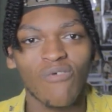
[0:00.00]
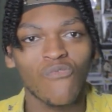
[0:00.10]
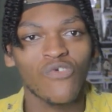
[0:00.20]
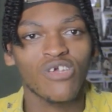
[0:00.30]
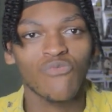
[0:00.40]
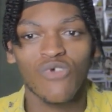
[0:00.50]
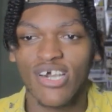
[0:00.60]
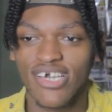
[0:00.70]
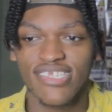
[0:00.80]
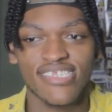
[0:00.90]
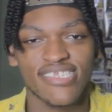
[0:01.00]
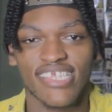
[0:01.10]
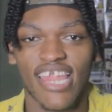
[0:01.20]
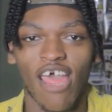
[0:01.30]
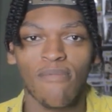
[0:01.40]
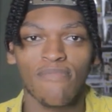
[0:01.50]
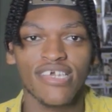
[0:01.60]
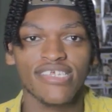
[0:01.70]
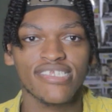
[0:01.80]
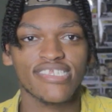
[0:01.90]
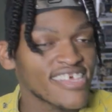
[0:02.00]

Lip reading: what it was that I missed.